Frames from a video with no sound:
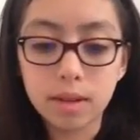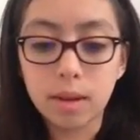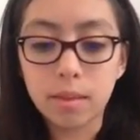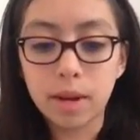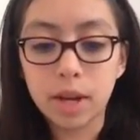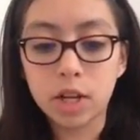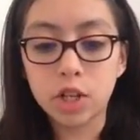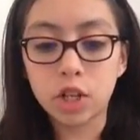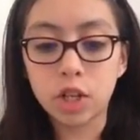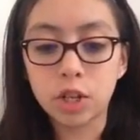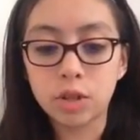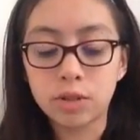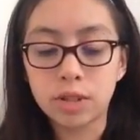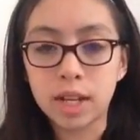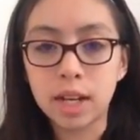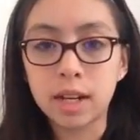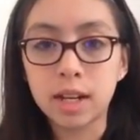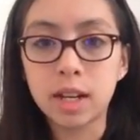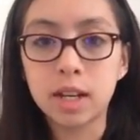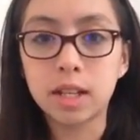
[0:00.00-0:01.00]
Make sure you
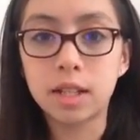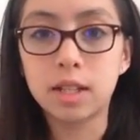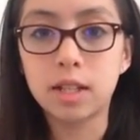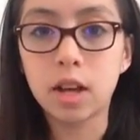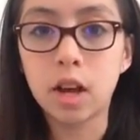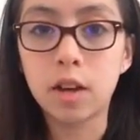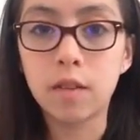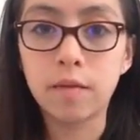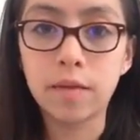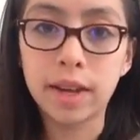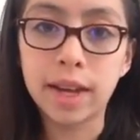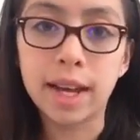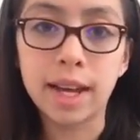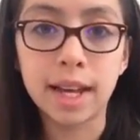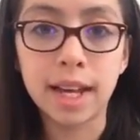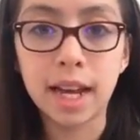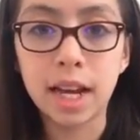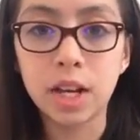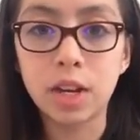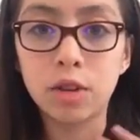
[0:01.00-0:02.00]
send us on
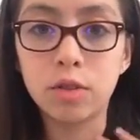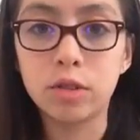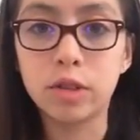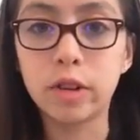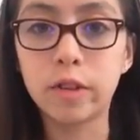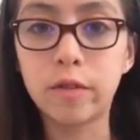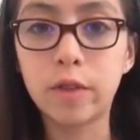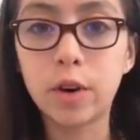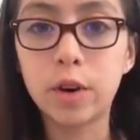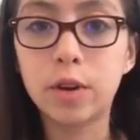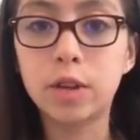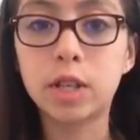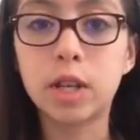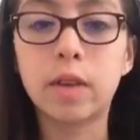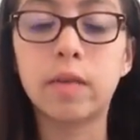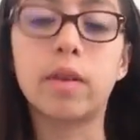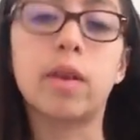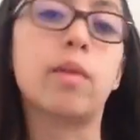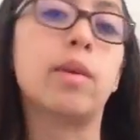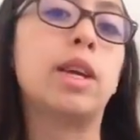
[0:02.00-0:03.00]
VNK News your photos
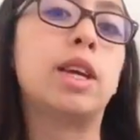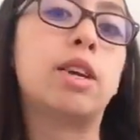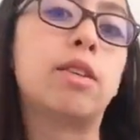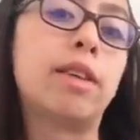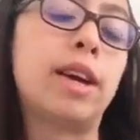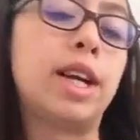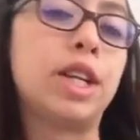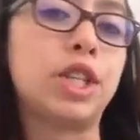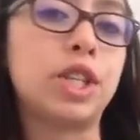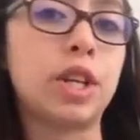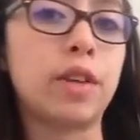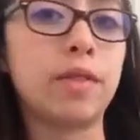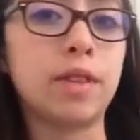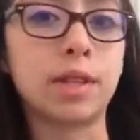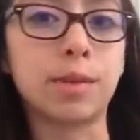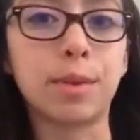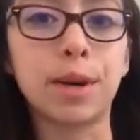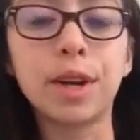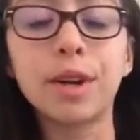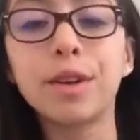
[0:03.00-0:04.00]
of your recreation of
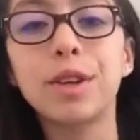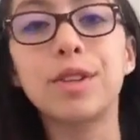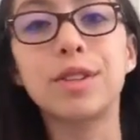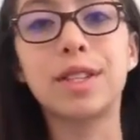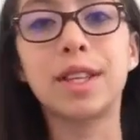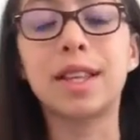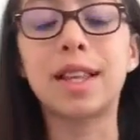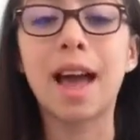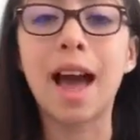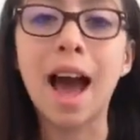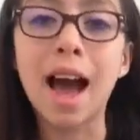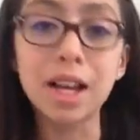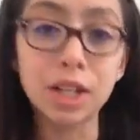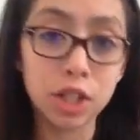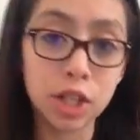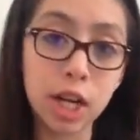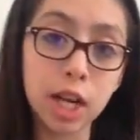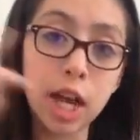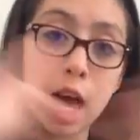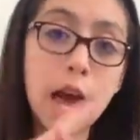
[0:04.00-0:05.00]
this Play-Doh using the
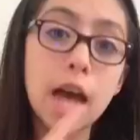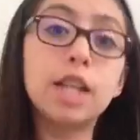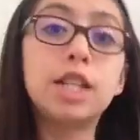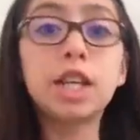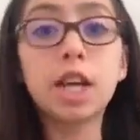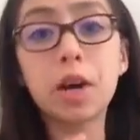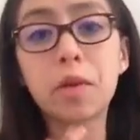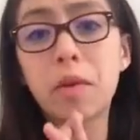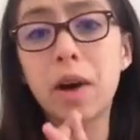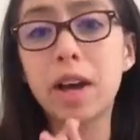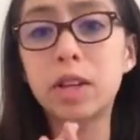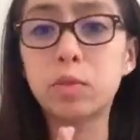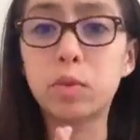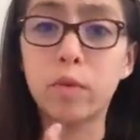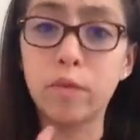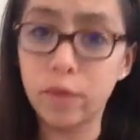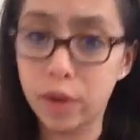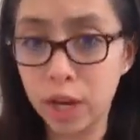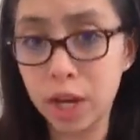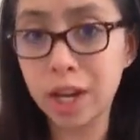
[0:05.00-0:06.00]
hashtag DIYs
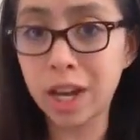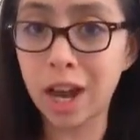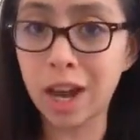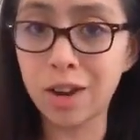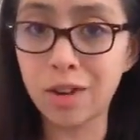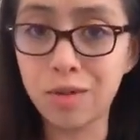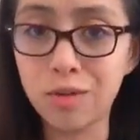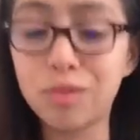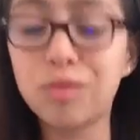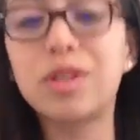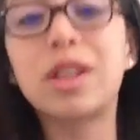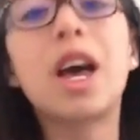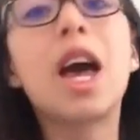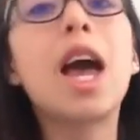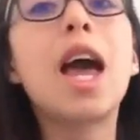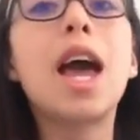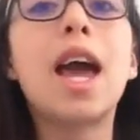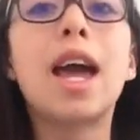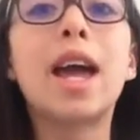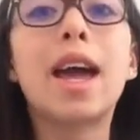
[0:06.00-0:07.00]
with VNK News,
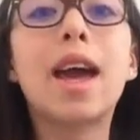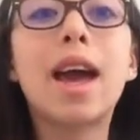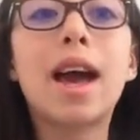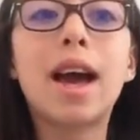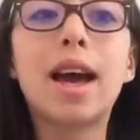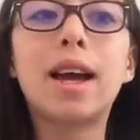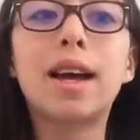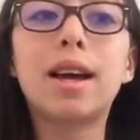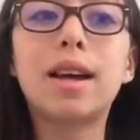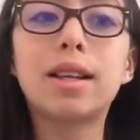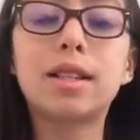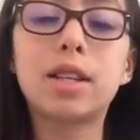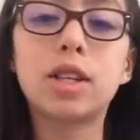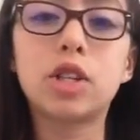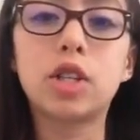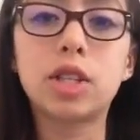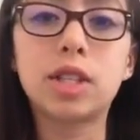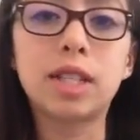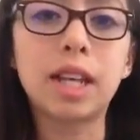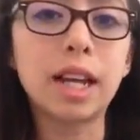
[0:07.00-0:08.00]

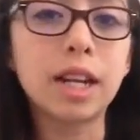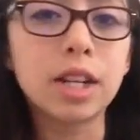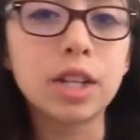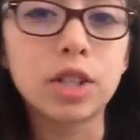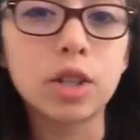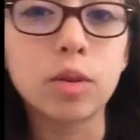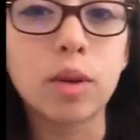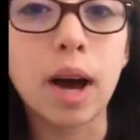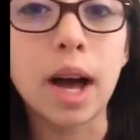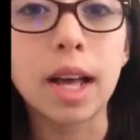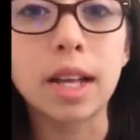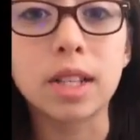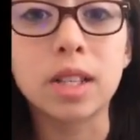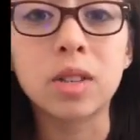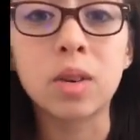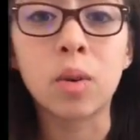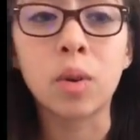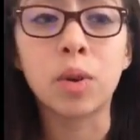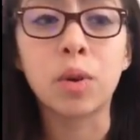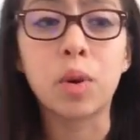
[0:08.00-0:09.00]
and just send it to
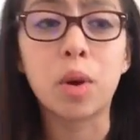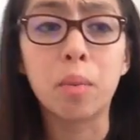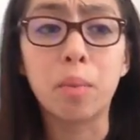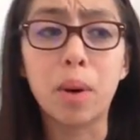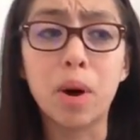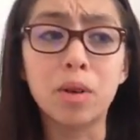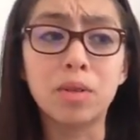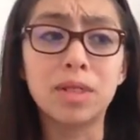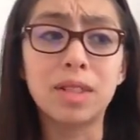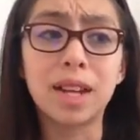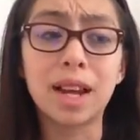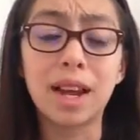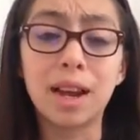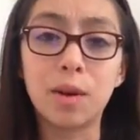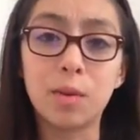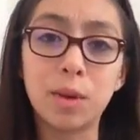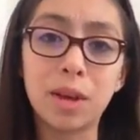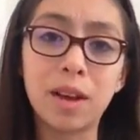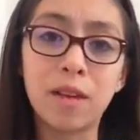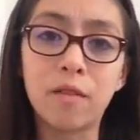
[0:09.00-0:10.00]
us, or you can post it
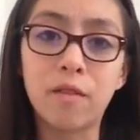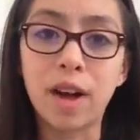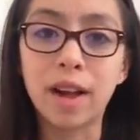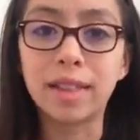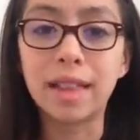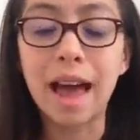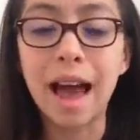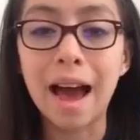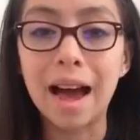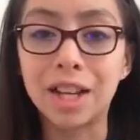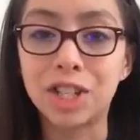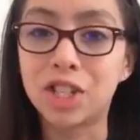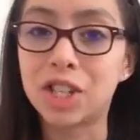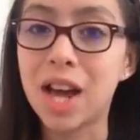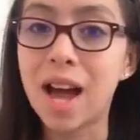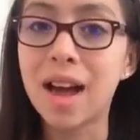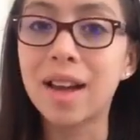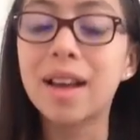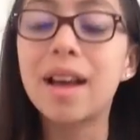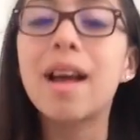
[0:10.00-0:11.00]
and we can find the
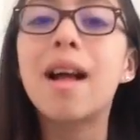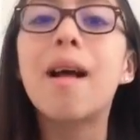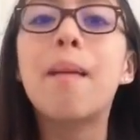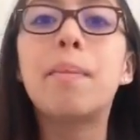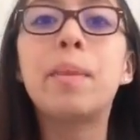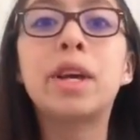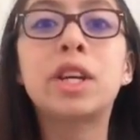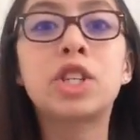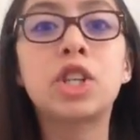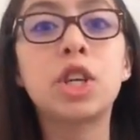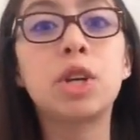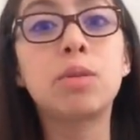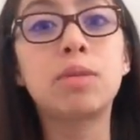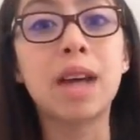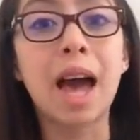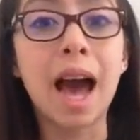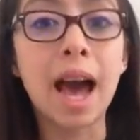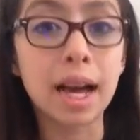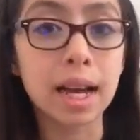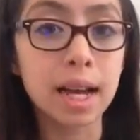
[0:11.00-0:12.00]
hashtag. Make sure you
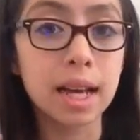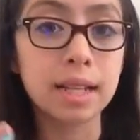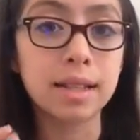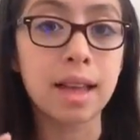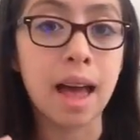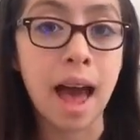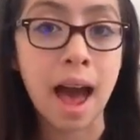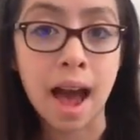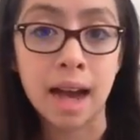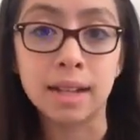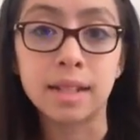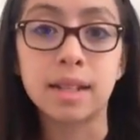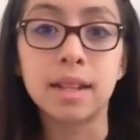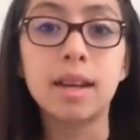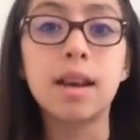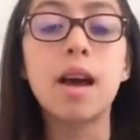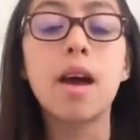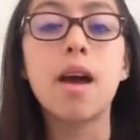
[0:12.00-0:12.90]
tag us at